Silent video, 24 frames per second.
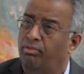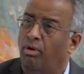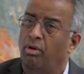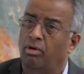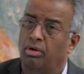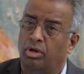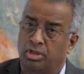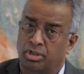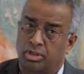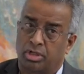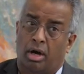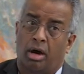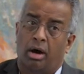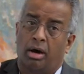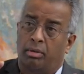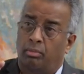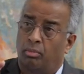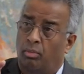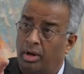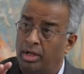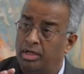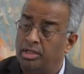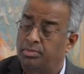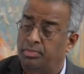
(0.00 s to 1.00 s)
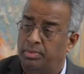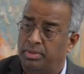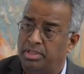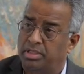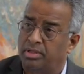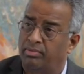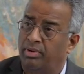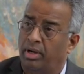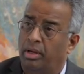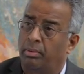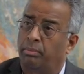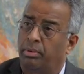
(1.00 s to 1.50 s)
focused on one
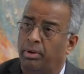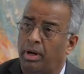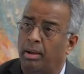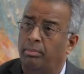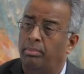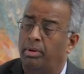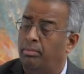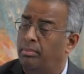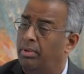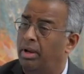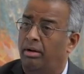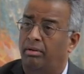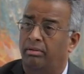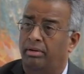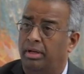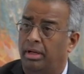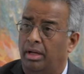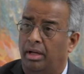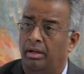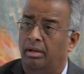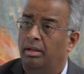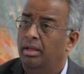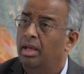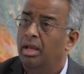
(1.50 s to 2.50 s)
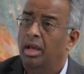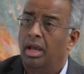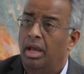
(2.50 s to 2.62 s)
specific problem area